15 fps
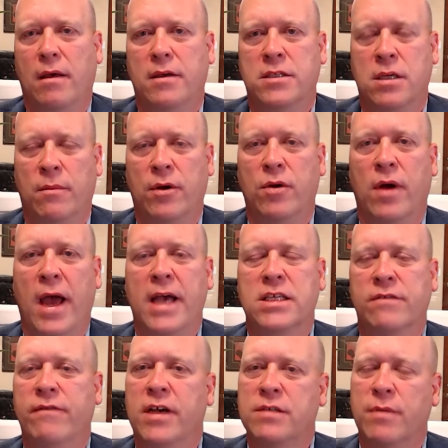someone who
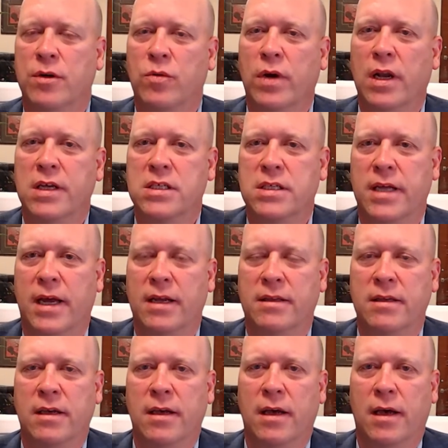has investment real estate